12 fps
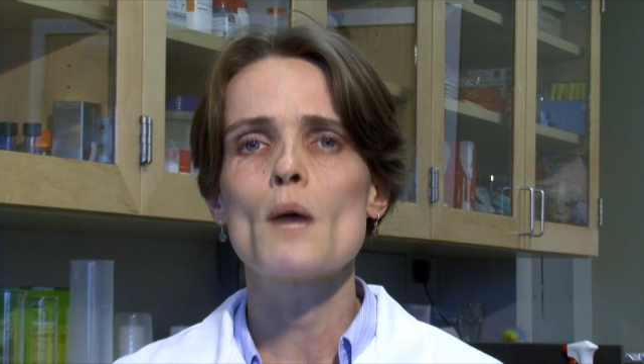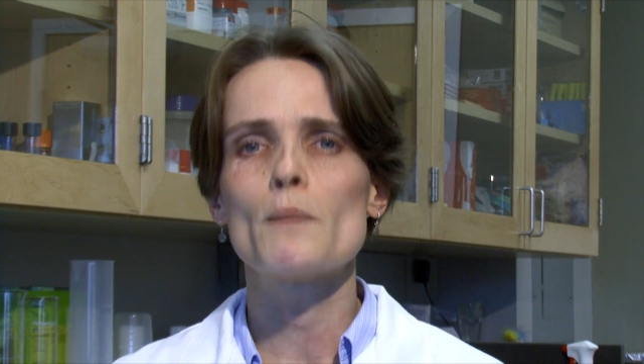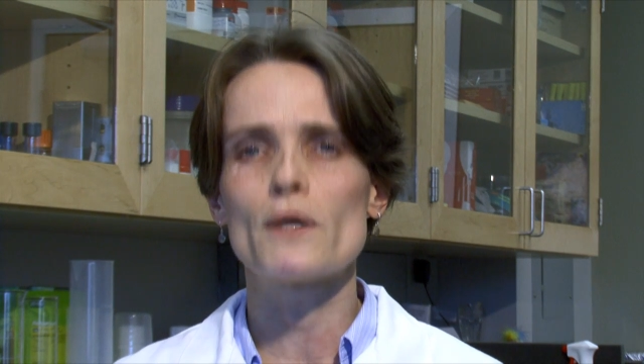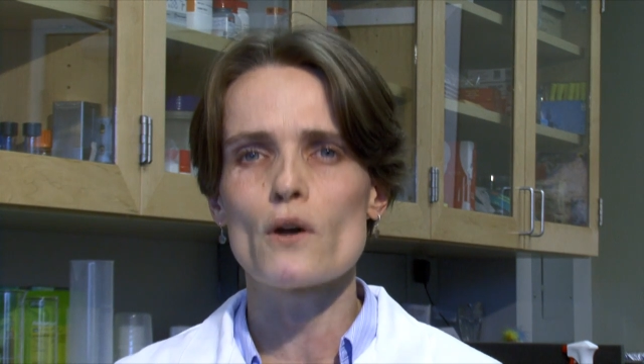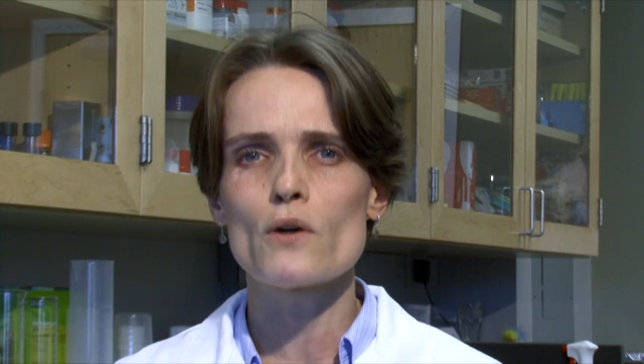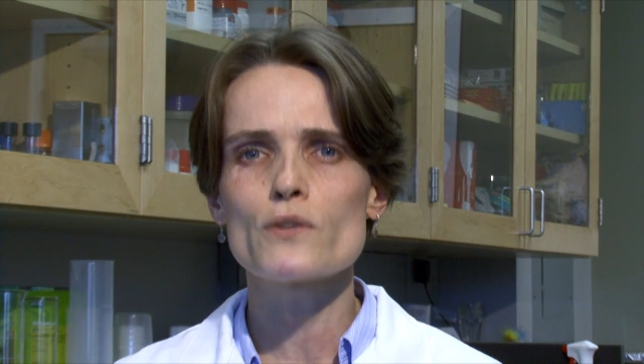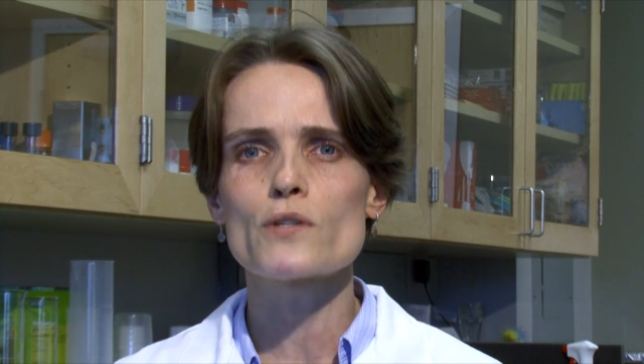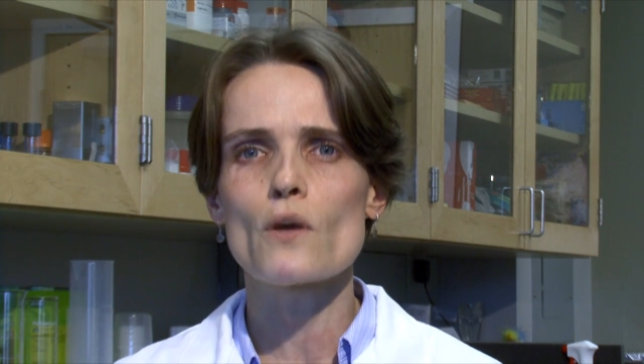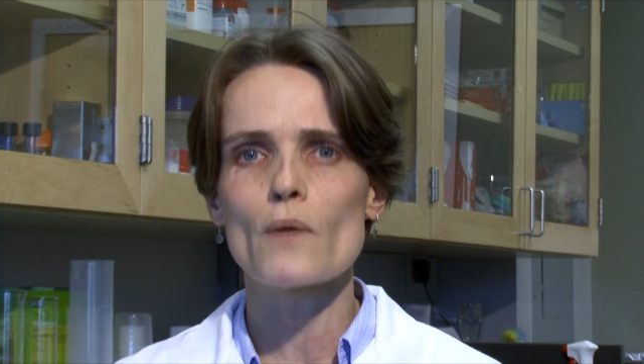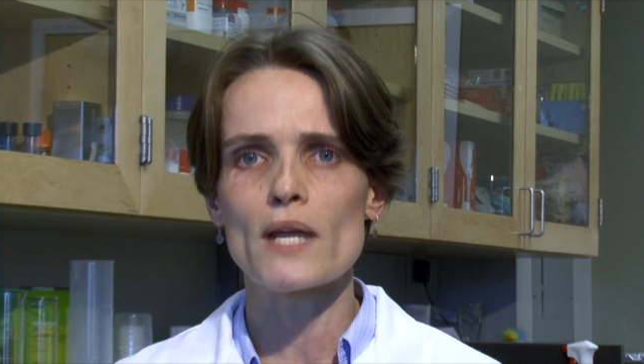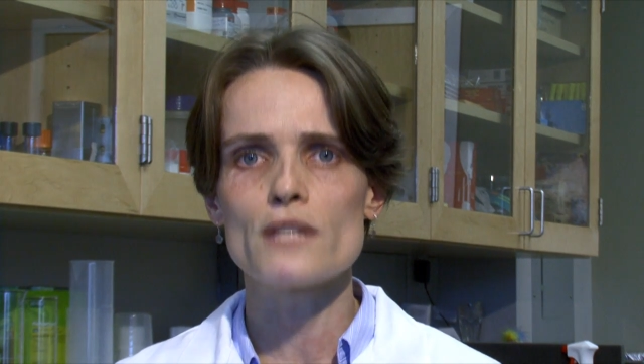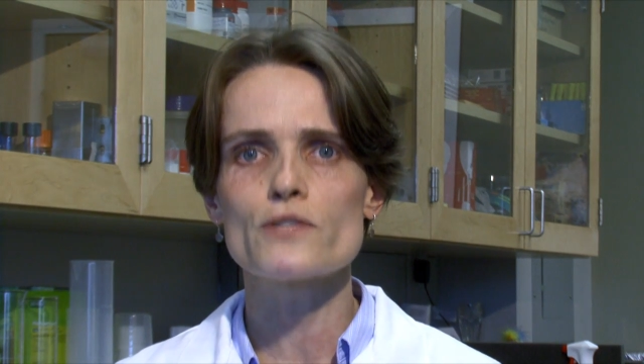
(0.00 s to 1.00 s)
but
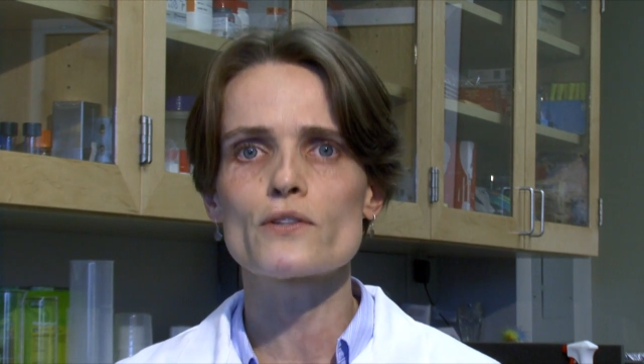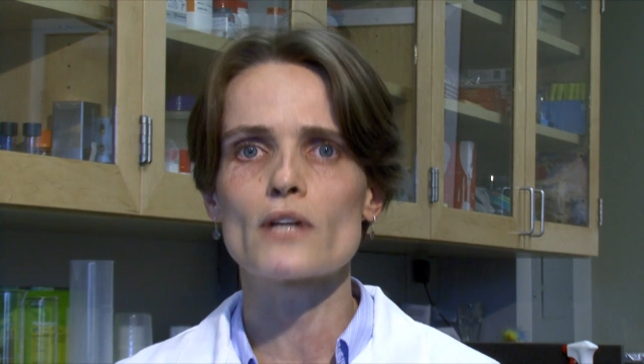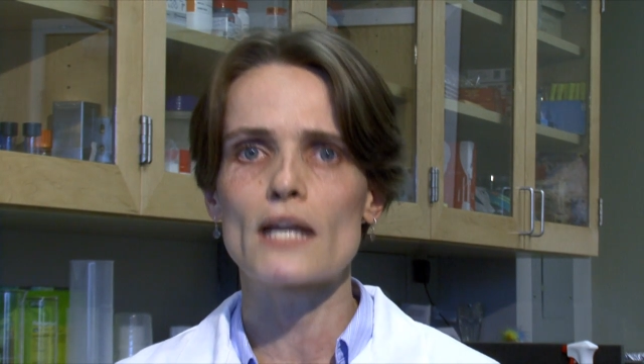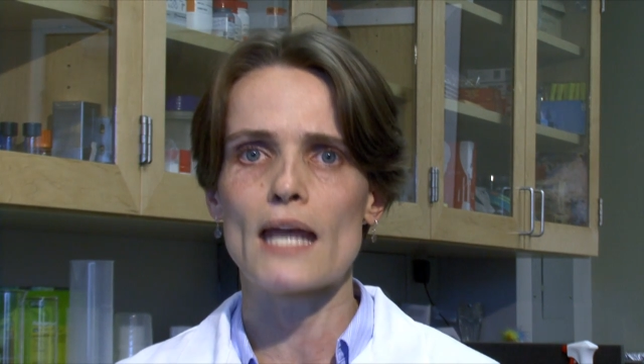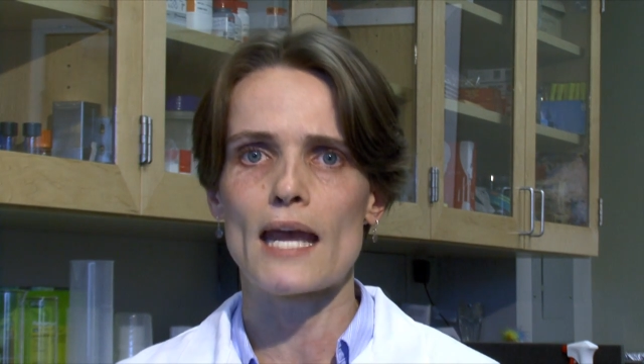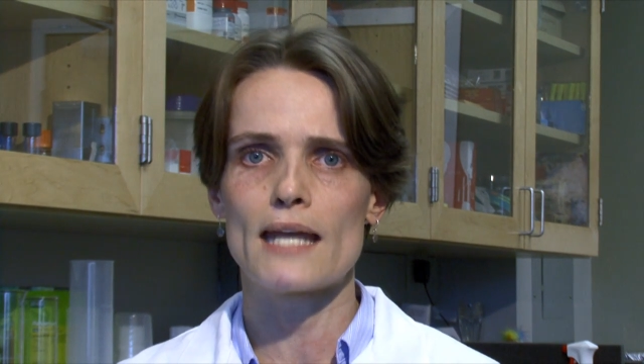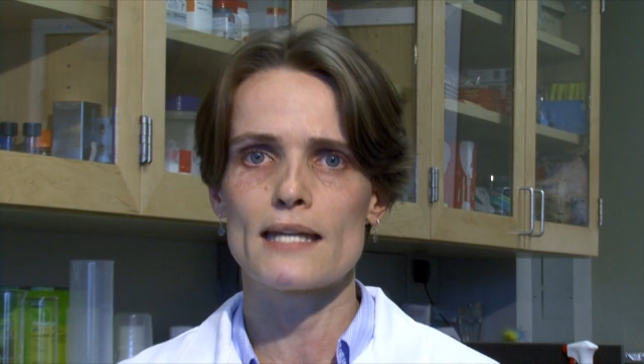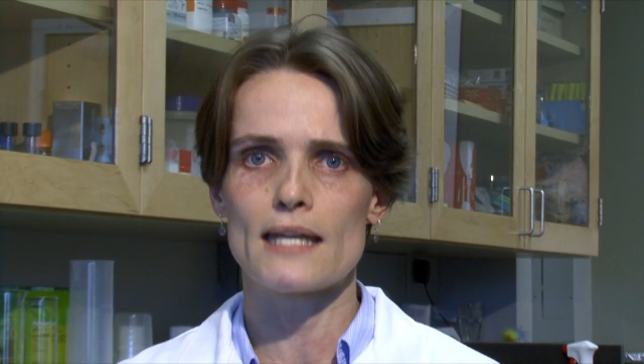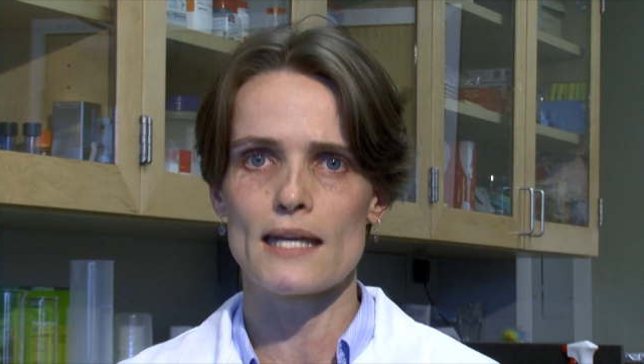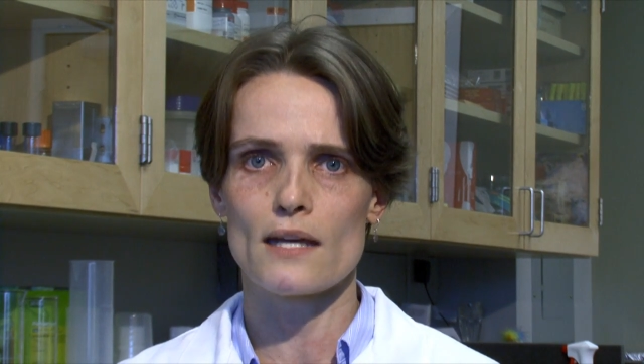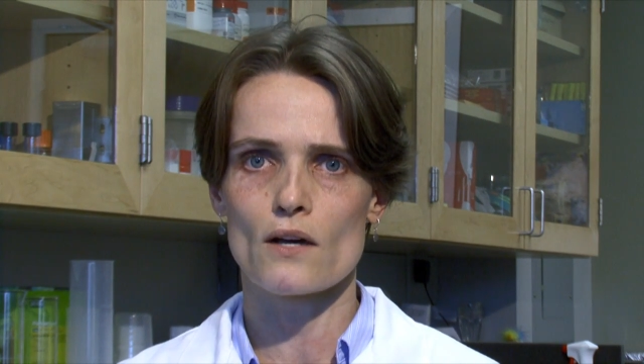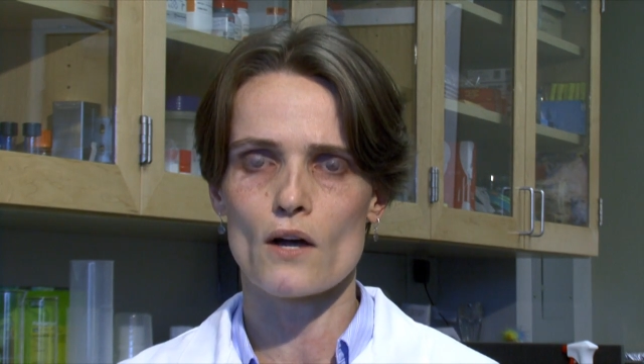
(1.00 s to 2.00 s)
also injury in
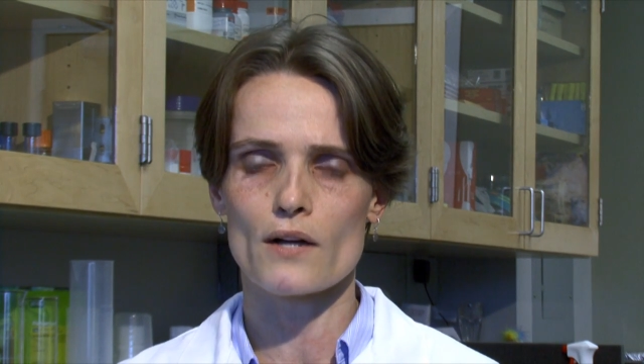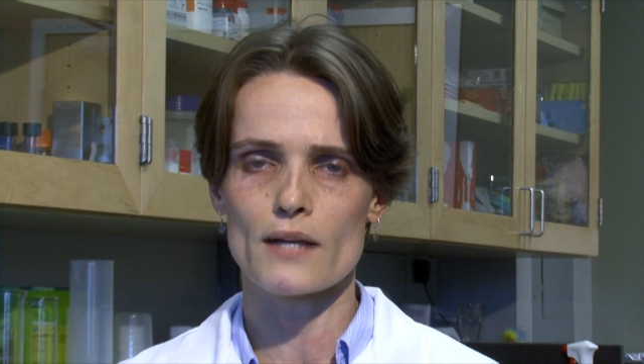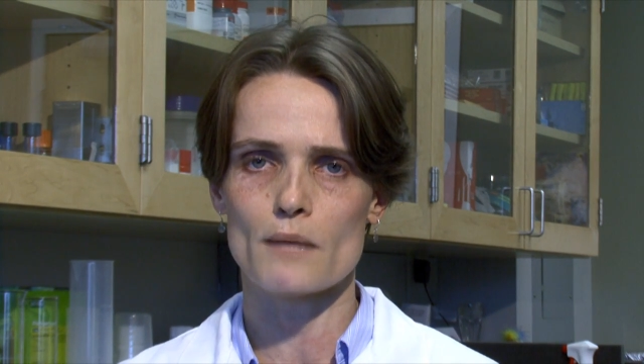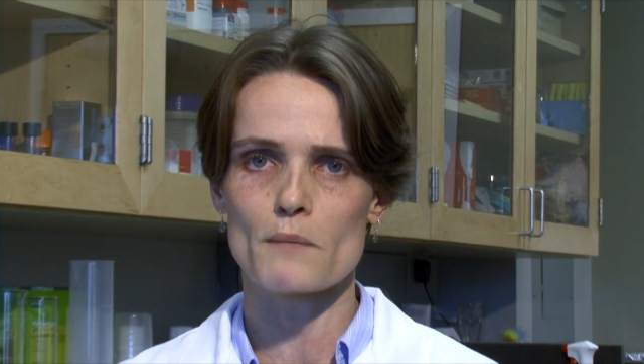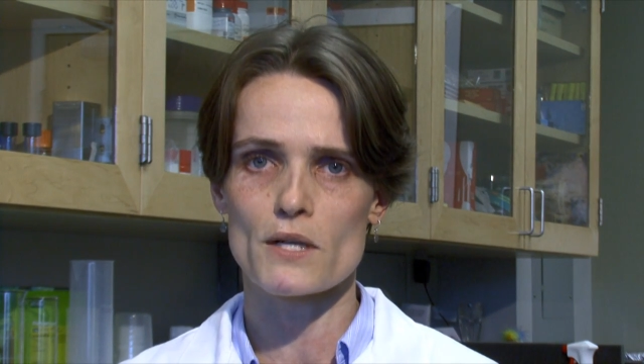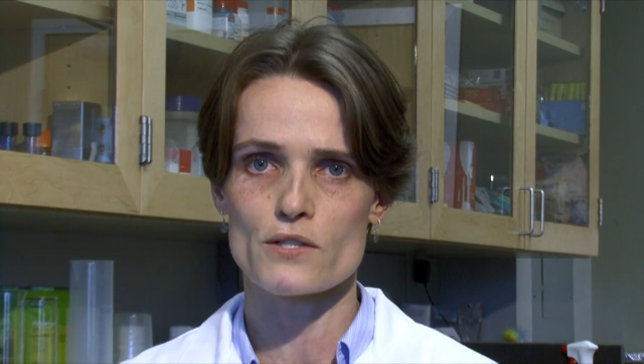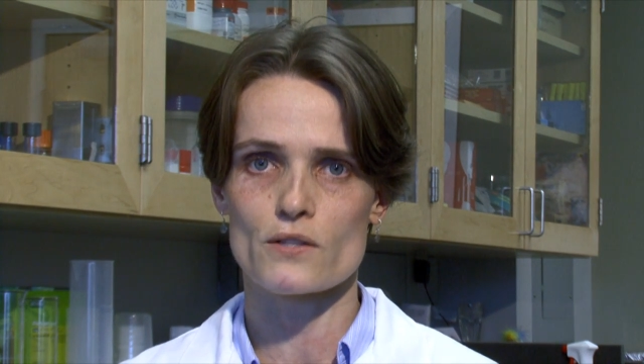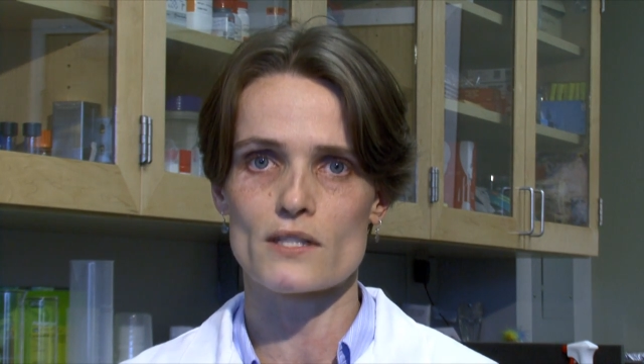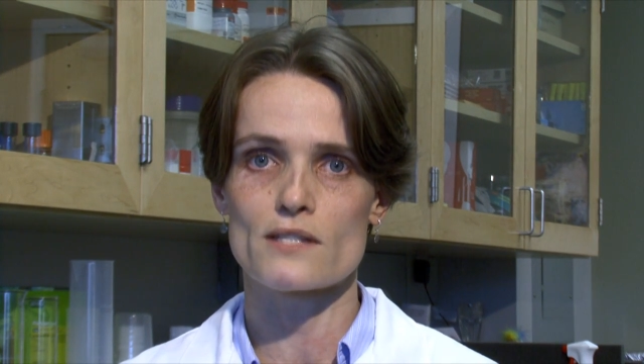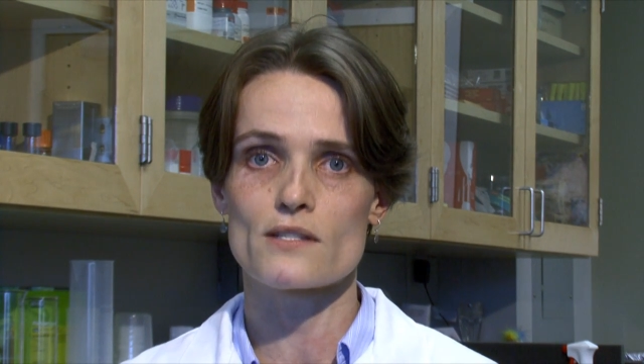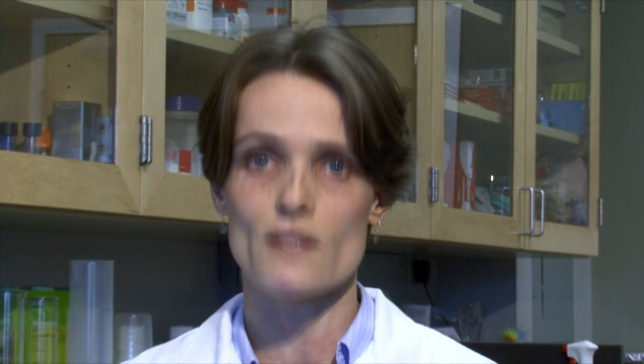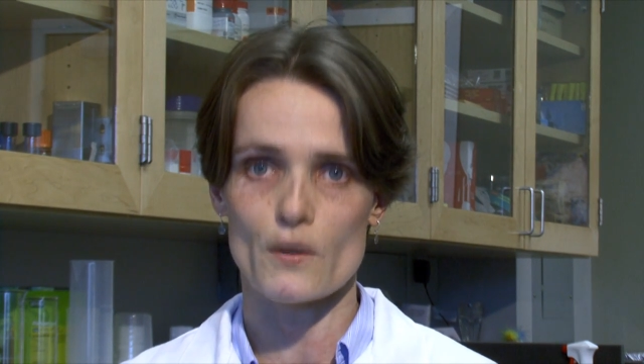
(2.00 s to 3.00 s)
the cardiac muscle
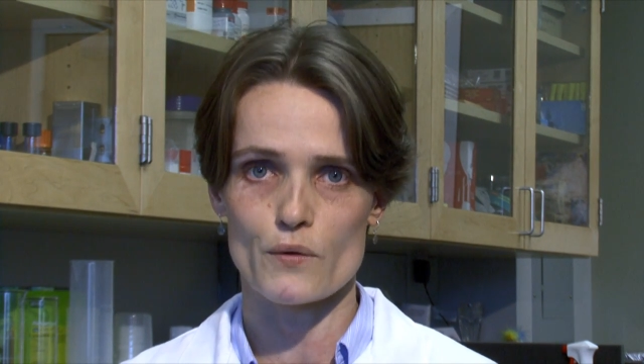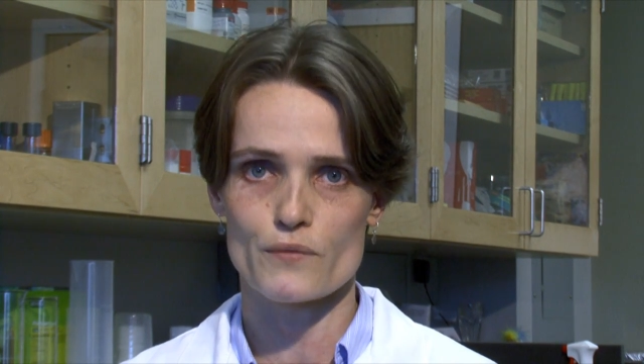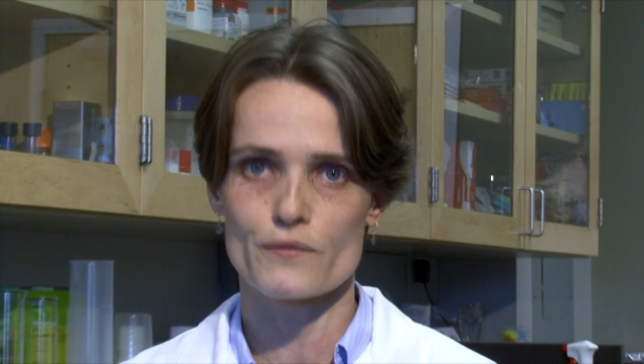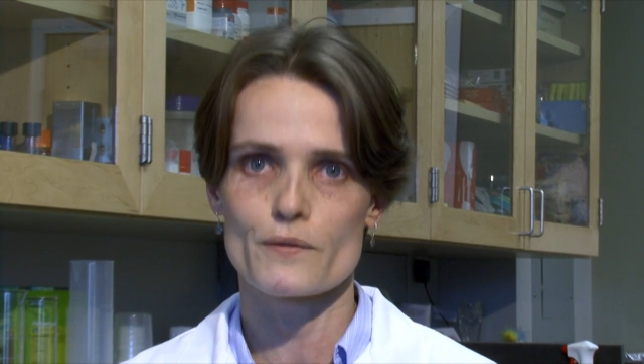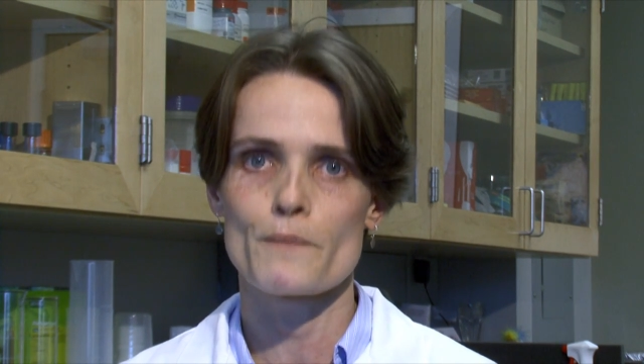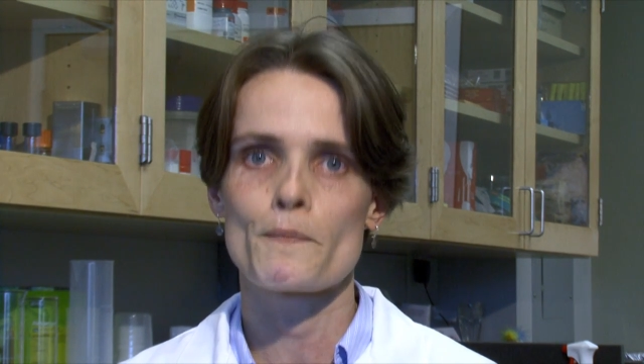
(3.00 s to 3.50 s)
itself.